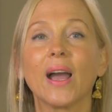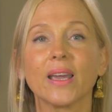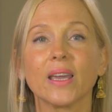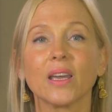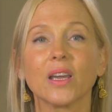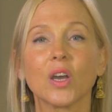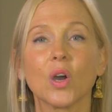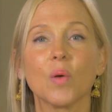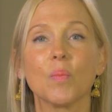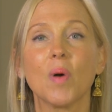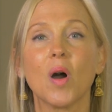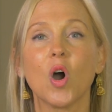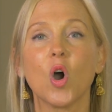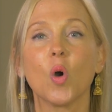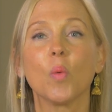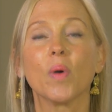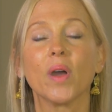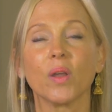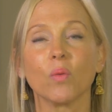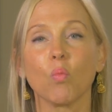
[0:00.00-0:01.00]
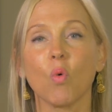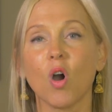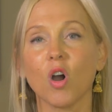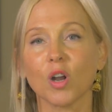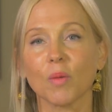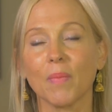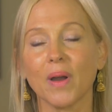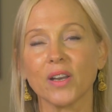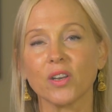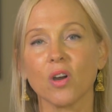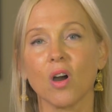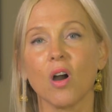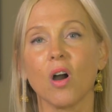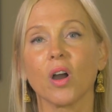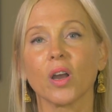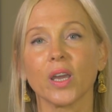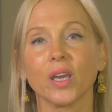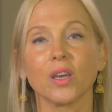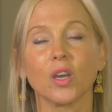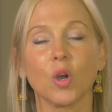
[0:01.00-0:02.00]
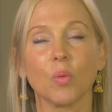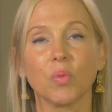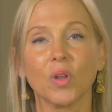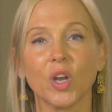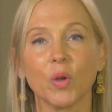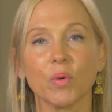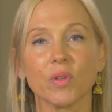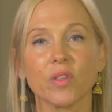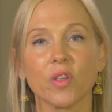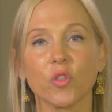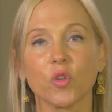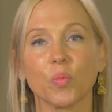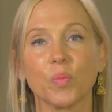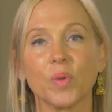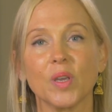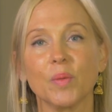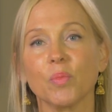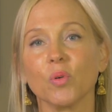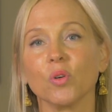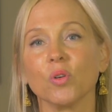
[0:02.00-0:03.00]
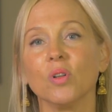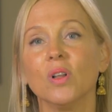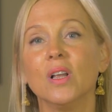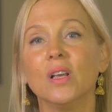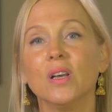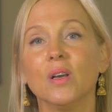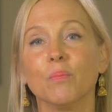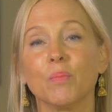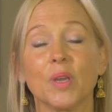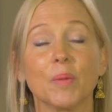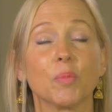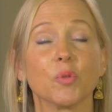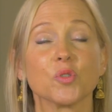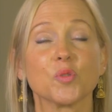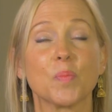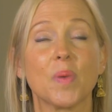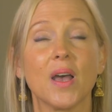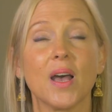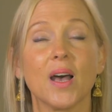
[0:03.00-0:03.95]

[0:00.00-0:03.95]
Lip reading: I can come home and walk my dog and go play with other people's